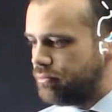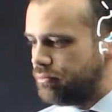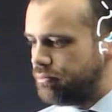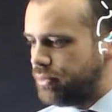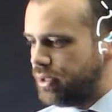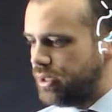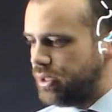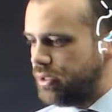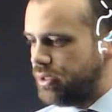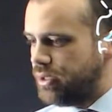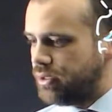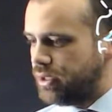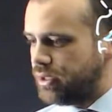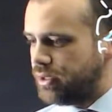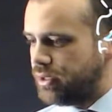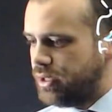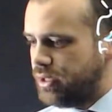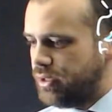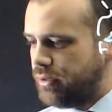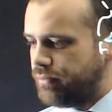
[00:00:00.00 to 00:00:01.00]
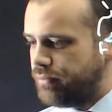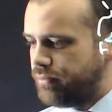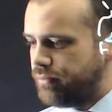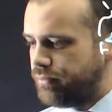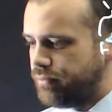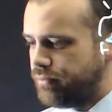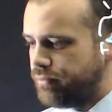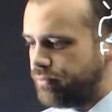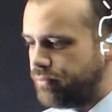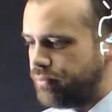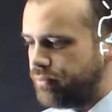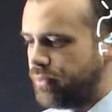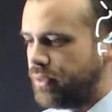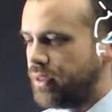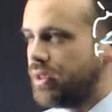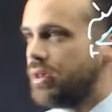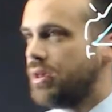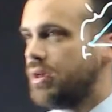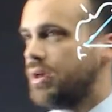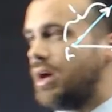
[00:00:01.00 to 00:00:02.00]
B, like that.
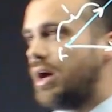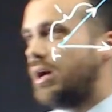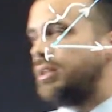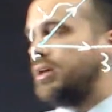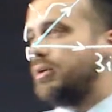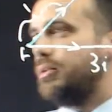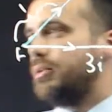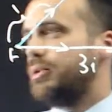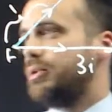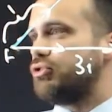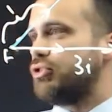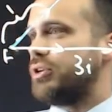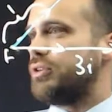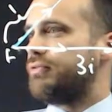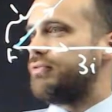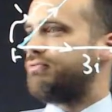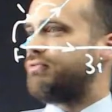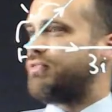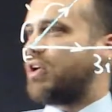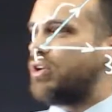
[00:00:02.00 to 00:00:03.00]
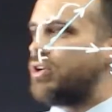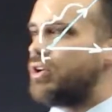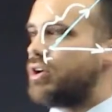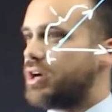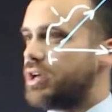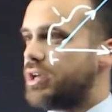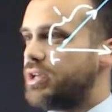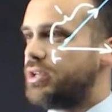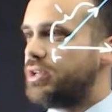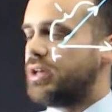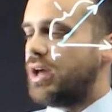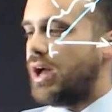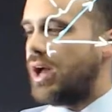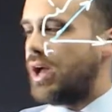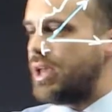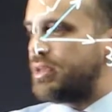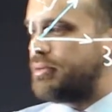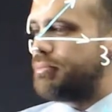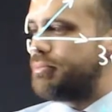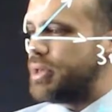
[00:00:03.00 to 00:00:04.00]
And then we're trying to find
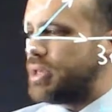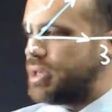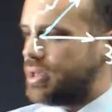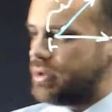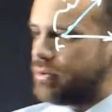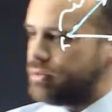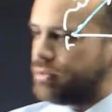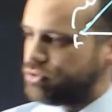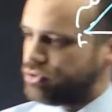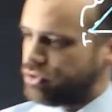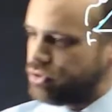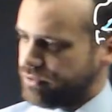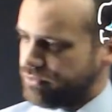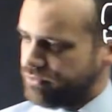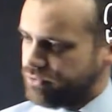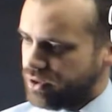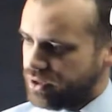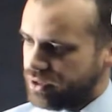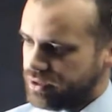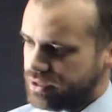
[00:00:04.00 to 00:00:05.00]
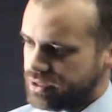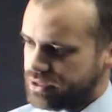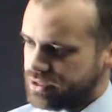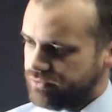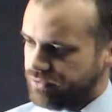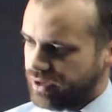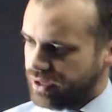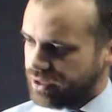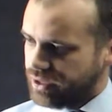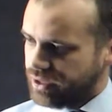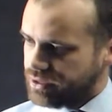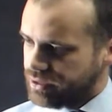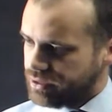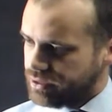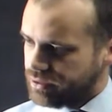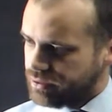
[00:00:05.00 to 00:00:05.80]
AB. We're trying to find this vector